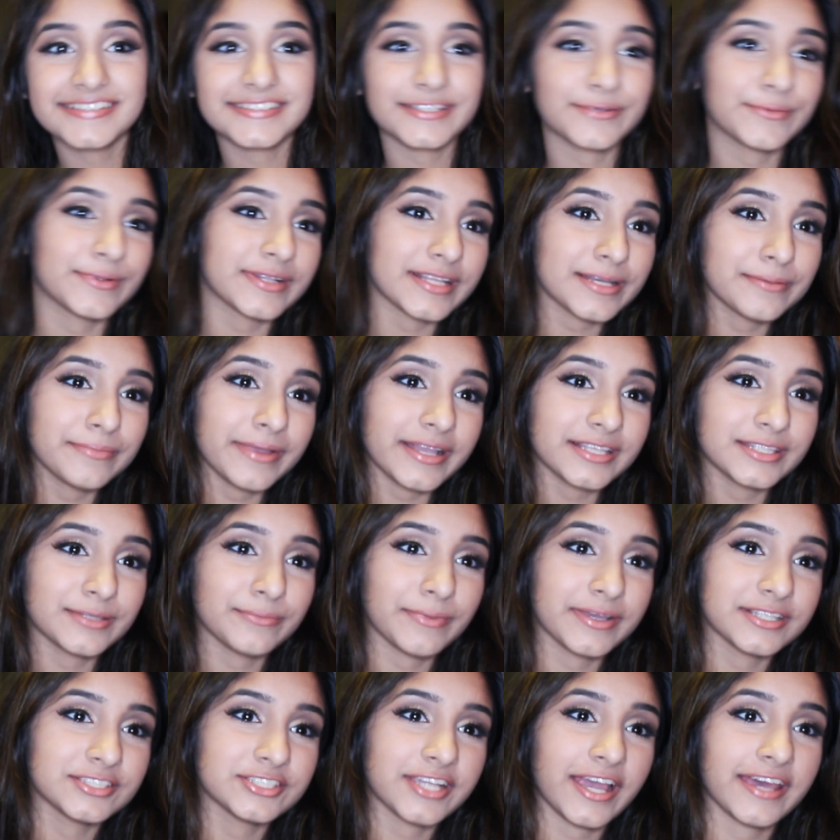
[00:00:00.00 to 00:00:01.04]
and welcome back to
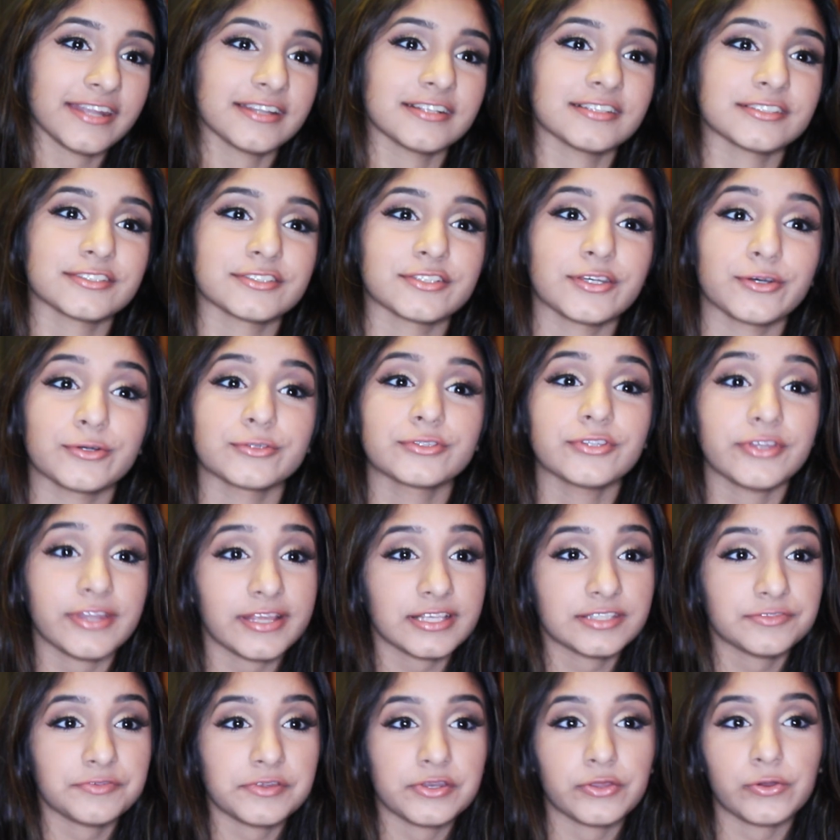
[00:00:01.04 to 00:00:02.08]
my channel. So
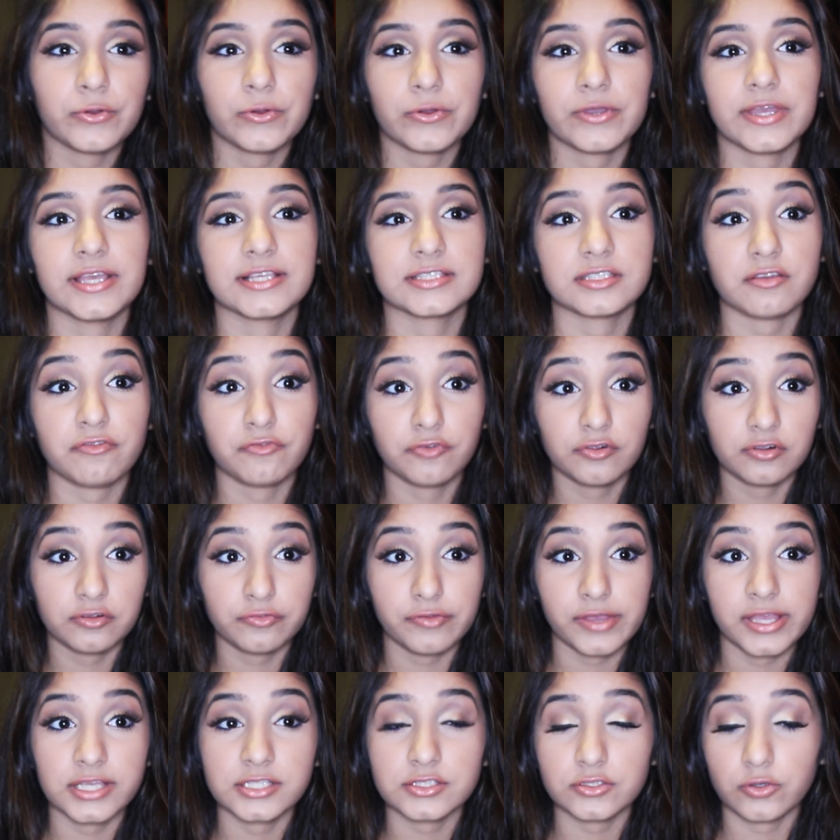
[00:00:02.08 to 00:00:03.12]
today's video is a full
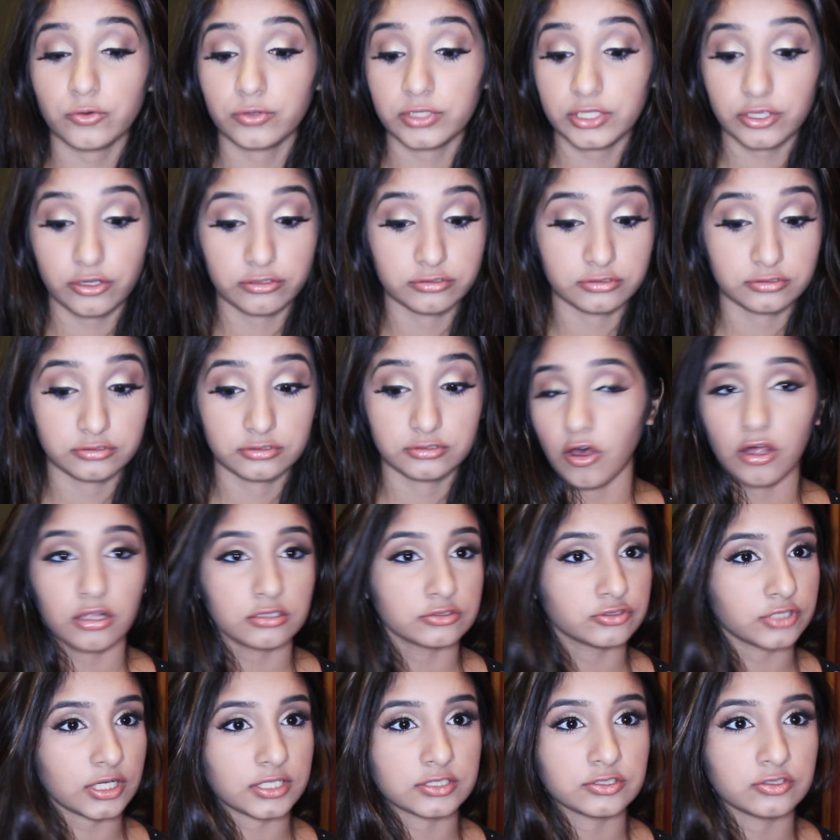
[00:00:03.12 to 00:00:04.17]
face only on
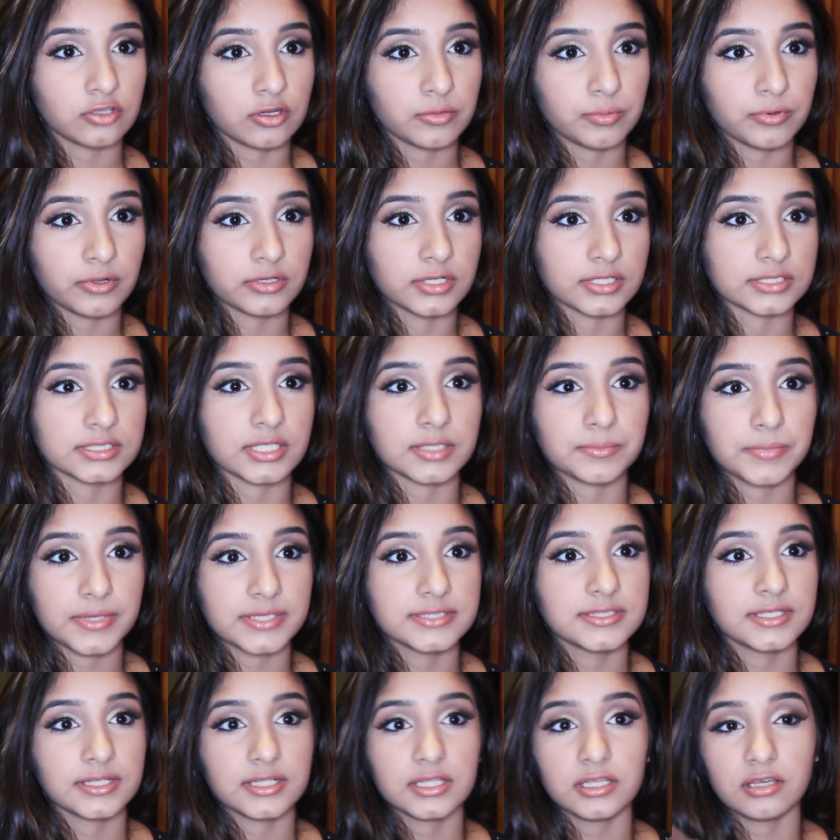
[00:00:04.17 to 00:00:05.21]
all drugstore products, like
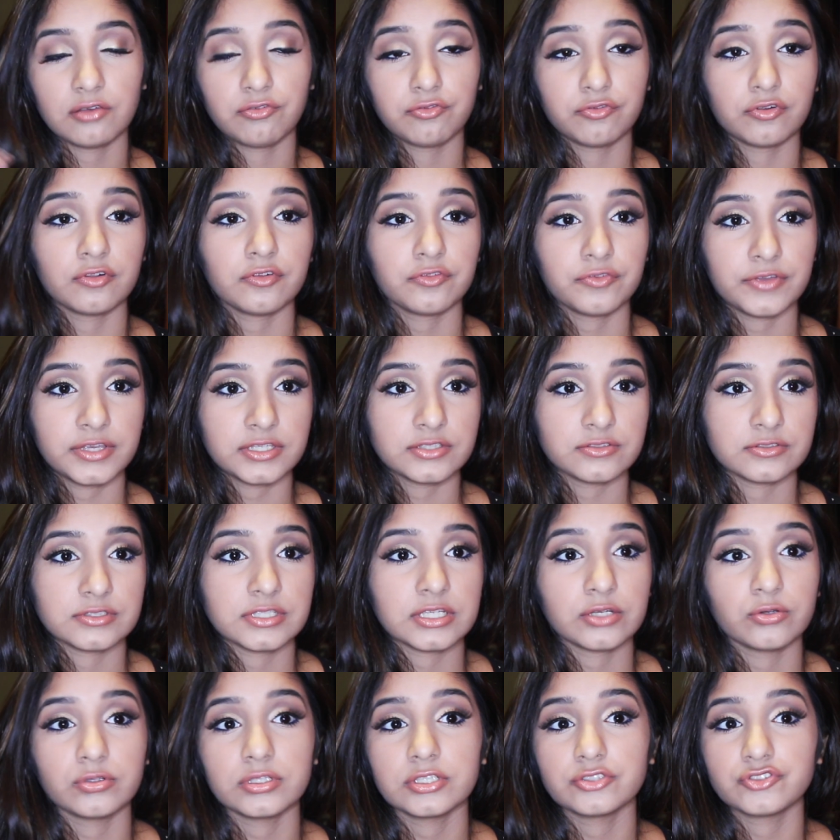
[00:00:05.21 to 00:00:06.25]
basically a full face
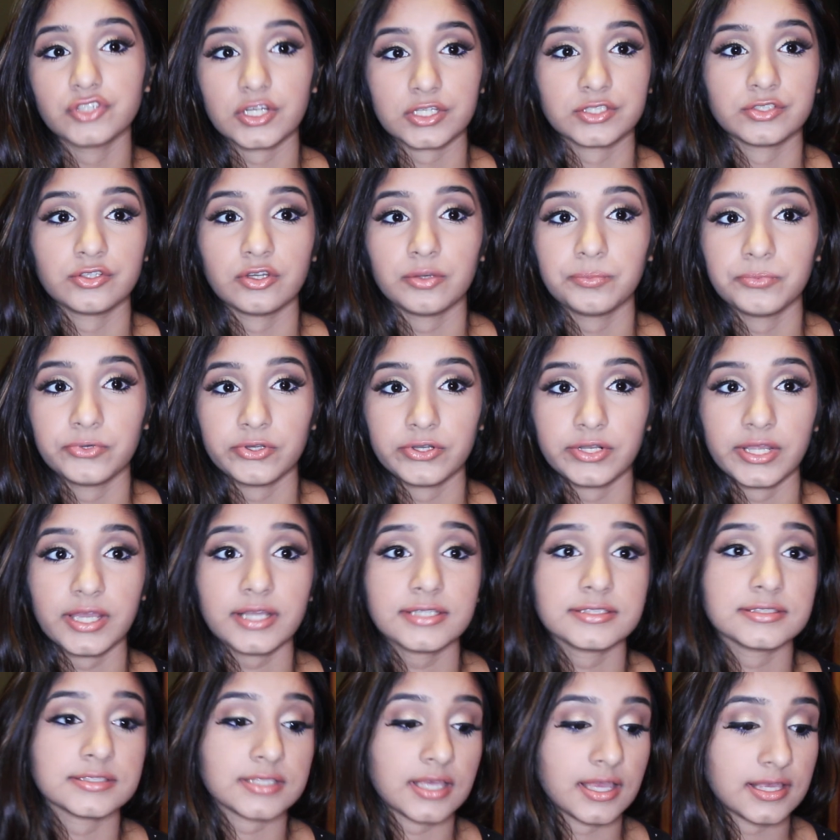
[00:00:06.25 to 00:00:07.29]
using only drugstore
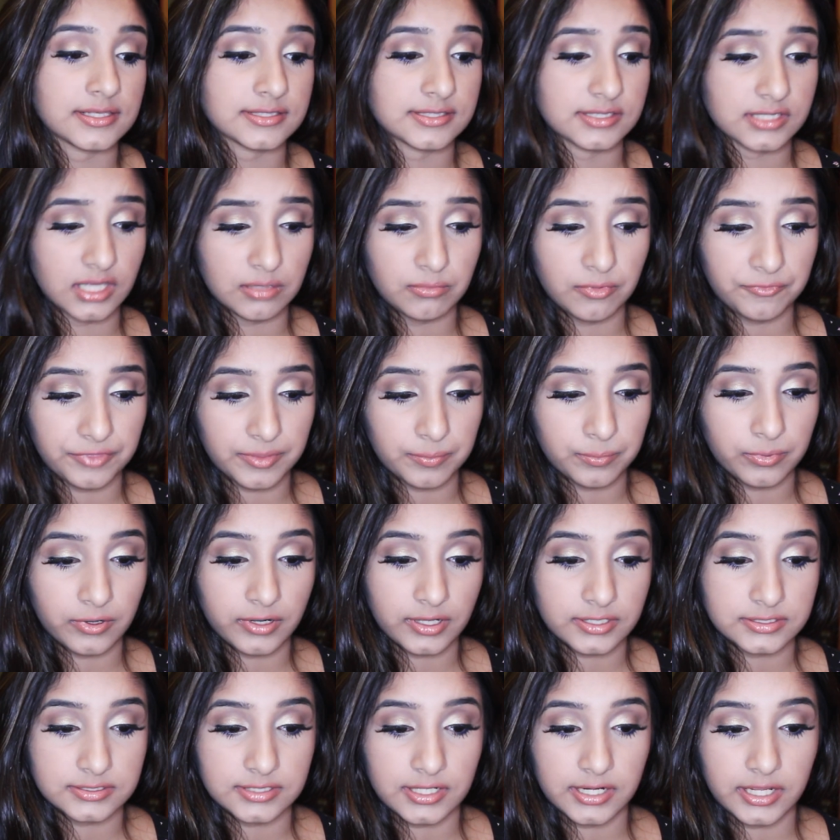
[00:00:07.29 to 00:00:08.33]
products. Some of the
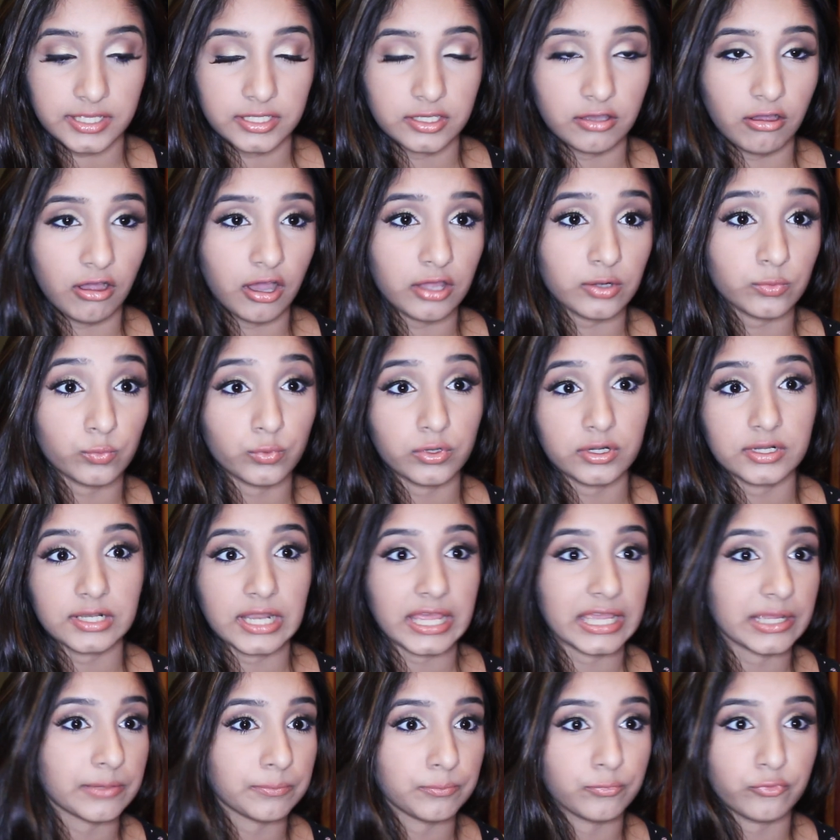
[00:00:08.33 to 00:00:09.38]
products that I got were
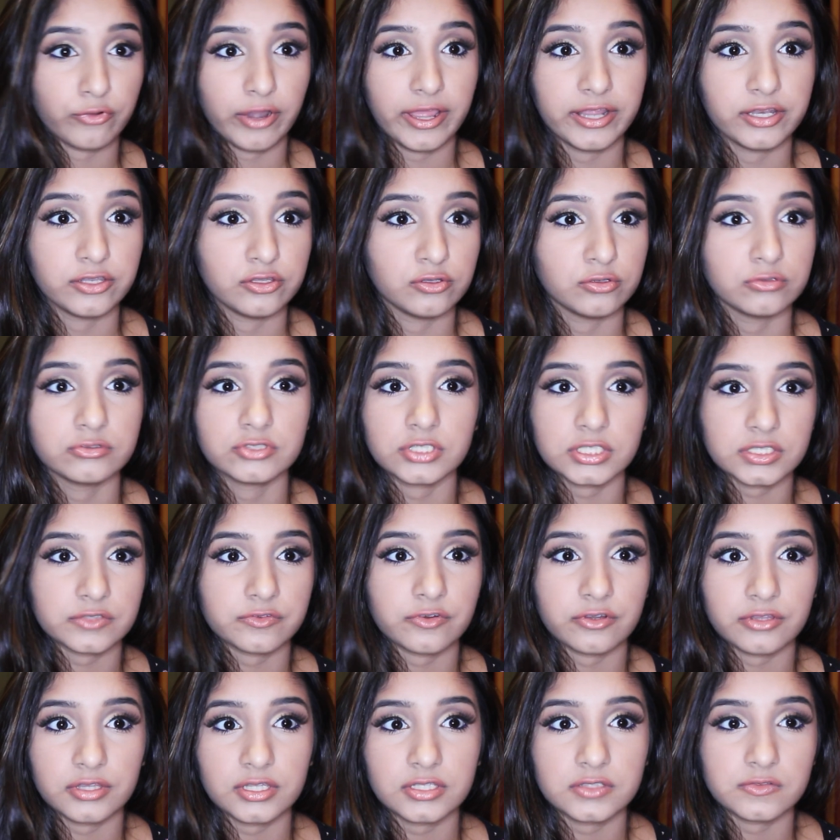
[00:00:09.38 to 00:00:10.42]
like brand new just
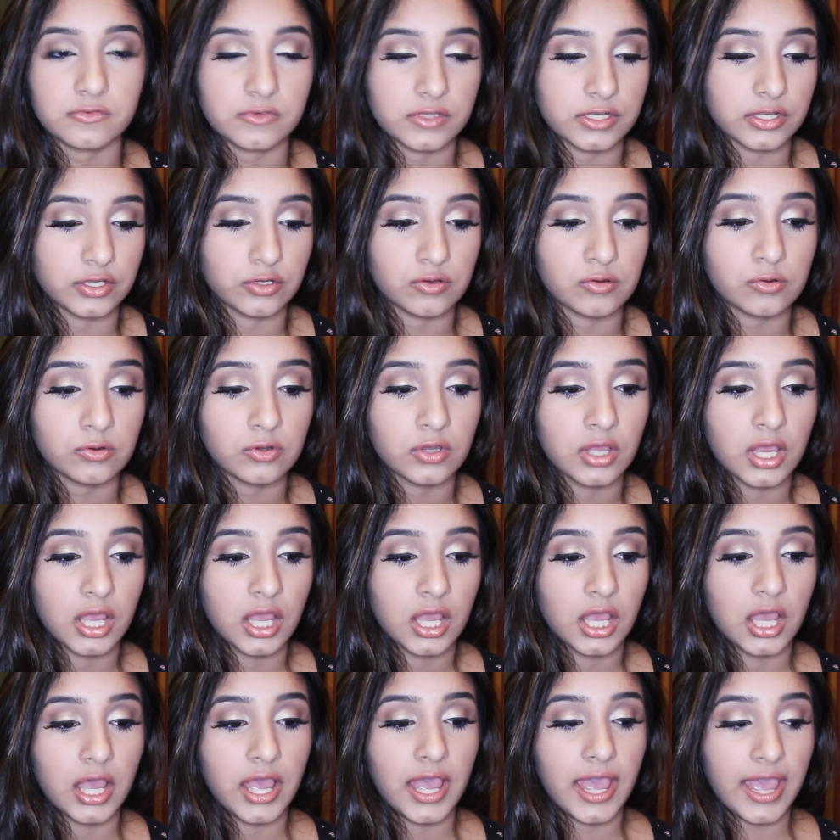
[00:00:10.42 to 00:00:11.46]
for this video,
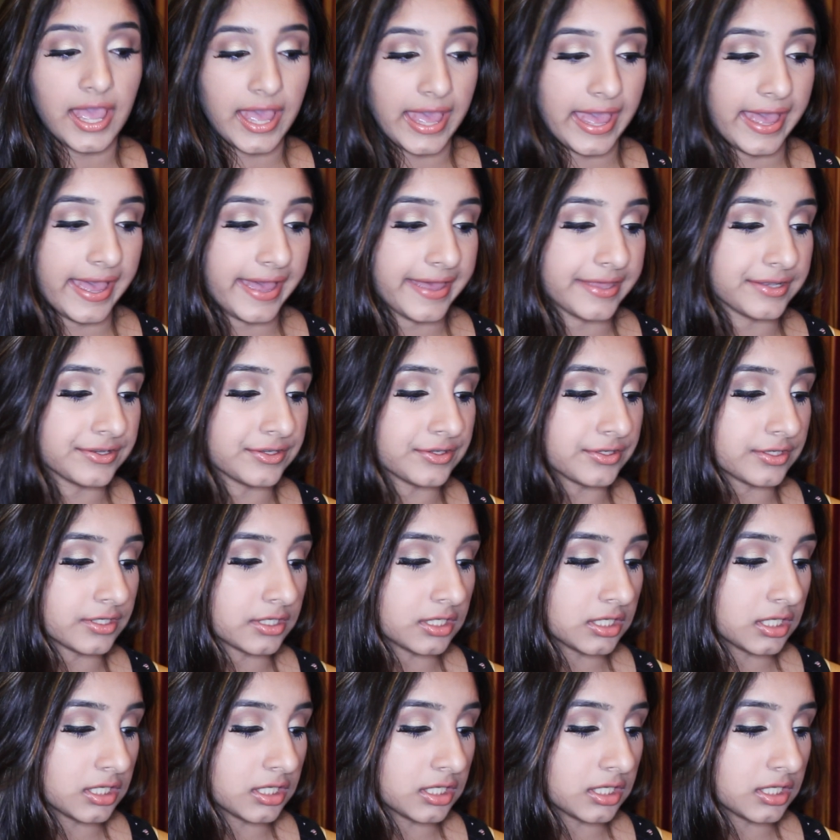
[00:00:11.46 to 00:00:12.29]
and